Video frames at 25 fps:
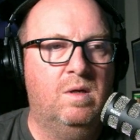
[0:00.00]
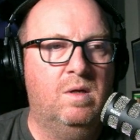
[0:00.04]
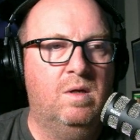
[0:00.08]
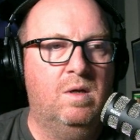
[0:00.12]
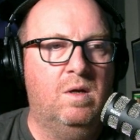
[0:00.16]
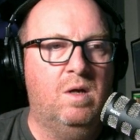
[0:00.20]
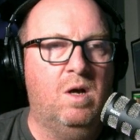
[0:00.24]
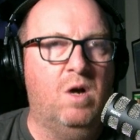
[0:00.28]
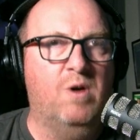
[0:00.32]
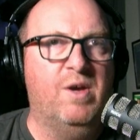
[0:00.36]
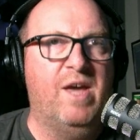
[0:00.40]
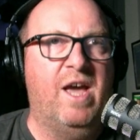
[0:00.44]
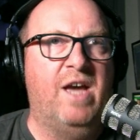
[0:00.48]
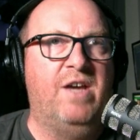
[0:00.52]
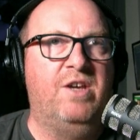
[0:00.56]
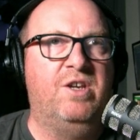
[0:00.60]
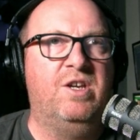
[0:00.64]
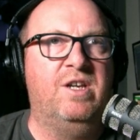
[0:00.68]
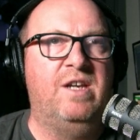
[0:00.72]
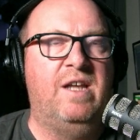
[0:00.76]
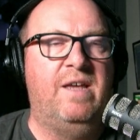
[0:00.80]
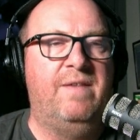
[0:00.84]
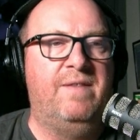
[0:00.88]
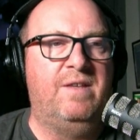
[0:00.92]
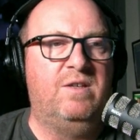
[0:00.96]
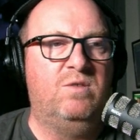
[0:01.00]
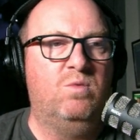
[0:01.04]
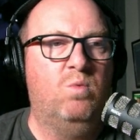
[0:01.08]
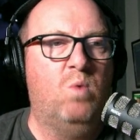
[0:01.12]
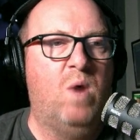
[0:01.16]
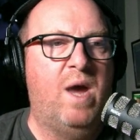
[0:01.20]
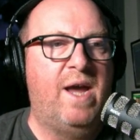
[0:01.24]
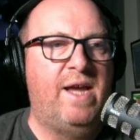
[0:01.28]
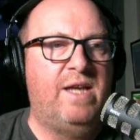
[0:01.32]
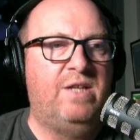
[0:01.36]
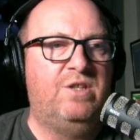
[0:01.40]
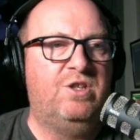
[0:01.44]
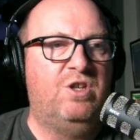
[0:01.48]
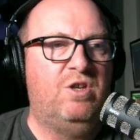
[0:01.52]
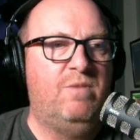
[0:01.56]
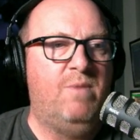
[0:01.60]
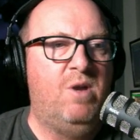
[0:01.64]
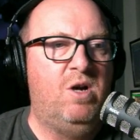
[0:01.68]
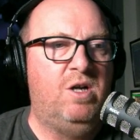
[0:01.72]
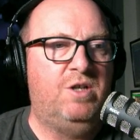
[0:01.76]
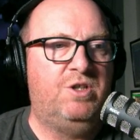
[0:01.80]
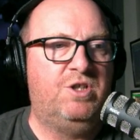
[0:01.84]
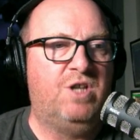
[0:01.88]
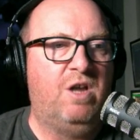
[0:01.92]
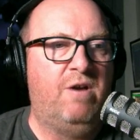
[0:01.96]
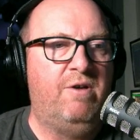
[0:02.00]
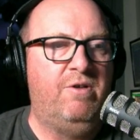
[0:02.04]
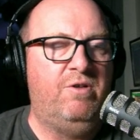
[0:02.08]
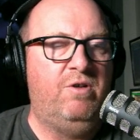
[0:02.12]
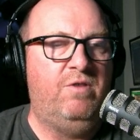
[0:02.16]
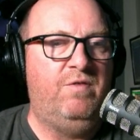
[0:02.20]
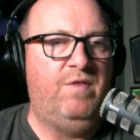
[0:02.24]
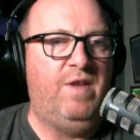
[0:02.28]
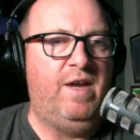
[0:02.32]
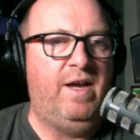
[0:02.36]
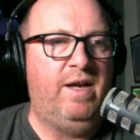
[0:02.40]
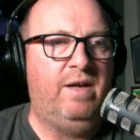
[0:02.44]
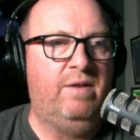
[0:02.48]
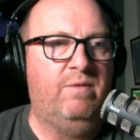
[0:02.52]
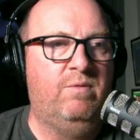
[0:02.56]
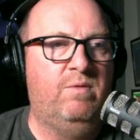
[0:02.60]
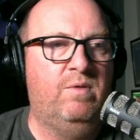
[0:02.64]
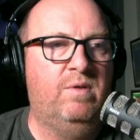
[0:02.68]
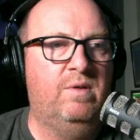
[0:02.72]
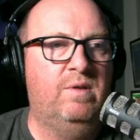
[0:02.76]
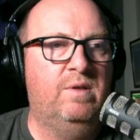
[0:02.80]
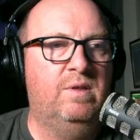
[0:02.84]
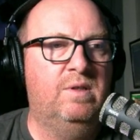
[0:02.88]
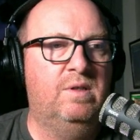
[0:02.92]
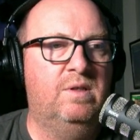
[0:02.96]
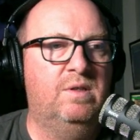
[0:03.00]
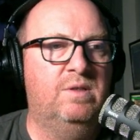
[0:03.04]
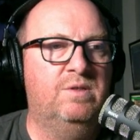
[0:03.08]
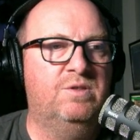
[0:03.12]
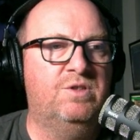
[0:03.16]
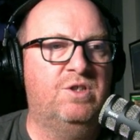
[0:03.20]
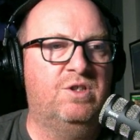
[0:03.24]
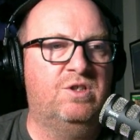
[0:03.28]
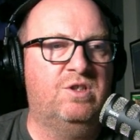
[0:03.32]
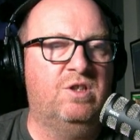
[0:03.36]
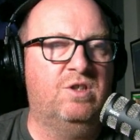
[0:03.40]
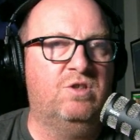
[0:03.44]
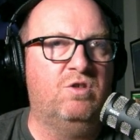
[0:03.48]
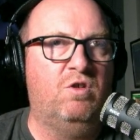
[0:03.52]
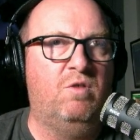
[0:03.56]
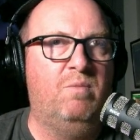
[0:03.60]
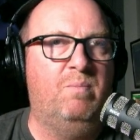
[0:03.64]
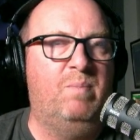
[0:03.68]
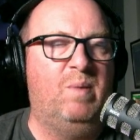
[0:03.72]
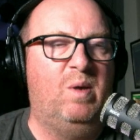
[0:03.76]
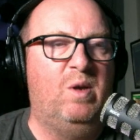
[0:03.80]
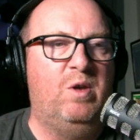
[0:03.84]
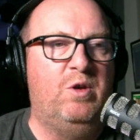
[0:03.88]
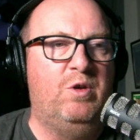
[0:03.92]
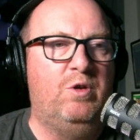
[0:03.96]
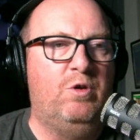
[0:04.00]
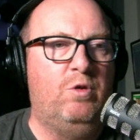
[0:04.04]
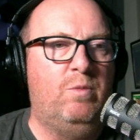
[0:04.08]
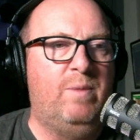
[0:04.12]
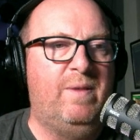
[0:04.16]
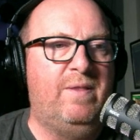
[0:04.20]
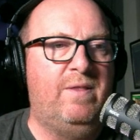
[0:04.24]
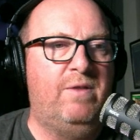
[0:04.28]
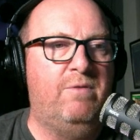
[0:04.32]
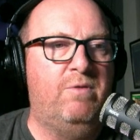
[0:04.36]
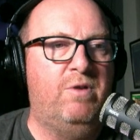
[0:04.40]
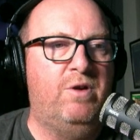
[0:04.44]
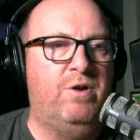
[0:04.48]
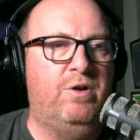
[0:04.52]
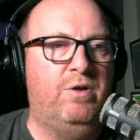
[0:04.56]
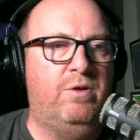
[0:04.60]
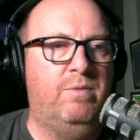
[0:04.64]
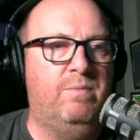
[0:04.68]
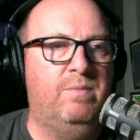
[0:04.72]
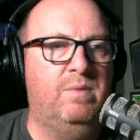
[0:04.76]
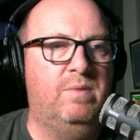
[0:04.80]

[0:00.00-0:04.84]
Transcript: Oh yeah, you can hear there's way too much going on there just the sort of bloom in the room.